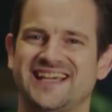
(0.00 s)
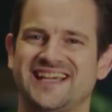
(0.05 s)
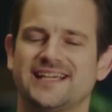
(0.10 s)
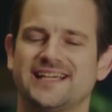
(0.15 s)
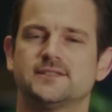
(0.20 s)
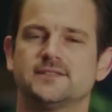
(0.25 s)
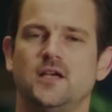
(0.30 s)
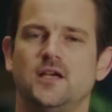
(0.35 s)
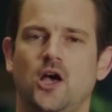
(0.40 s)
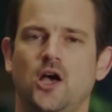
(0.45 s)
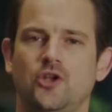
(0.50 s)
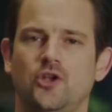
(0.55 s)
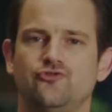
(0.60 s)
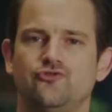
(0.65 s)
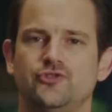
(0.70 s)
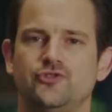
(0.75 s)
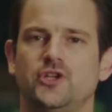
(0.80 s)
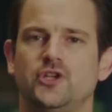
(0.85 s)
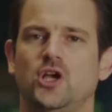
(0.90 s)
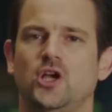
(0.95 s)
10 minute
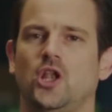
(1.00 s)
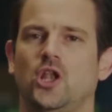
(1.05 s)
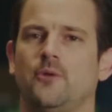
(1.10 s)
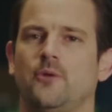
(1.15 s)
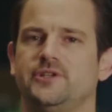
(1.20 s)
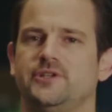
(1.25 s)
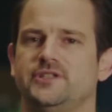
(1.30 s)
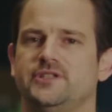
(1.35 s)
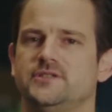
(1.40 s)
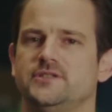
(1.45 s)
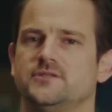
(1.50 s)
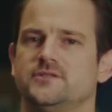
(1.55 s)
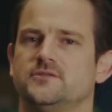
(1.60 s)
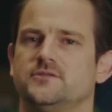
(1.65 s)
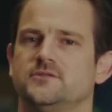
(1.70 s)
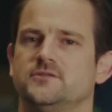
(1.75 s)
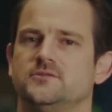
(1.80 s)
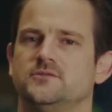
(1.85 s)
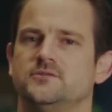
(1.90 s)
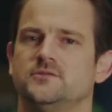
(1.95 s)
recharging times,
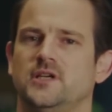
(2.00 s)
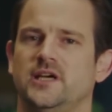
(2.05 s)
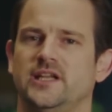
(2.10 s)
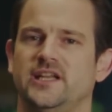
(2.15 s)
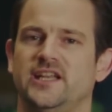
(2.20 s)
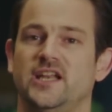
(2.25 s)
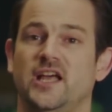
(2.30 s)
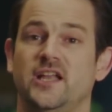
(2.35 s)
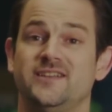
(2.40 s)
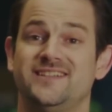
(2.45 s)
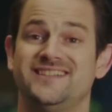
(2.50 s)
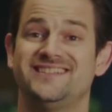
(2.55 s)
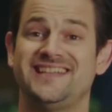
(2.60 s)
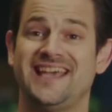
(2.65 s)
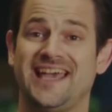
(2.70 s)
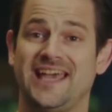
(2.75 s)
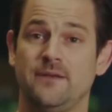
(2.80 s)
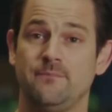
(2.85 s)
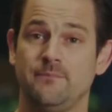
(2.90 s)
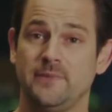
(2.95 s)
60 kilometers of range per
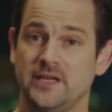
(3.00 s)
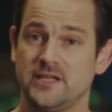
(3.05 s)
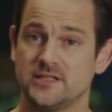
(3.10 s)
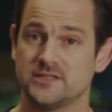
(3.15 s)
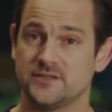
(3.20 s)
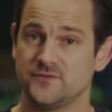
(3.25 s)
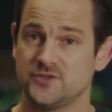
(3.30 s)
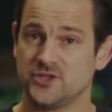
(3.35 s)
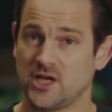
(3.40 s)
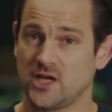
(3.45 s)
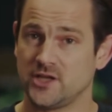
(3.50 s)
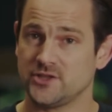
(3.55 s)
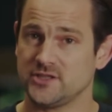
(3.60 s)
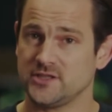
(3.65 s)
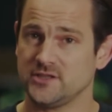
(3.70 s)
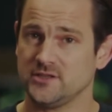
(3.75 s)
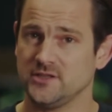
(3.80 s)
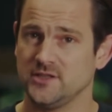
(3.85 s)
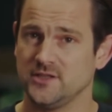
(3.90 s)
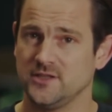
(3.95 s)
minute of charging,
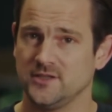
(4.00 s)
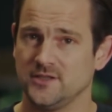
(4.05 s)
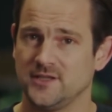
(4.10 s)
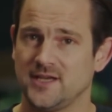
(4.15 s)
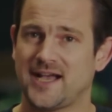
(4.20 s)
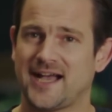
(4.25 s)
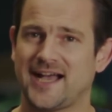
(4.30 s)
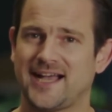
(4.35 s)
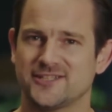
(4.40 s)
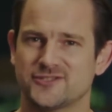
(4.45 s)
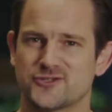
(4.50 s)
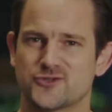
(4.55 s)
not bad.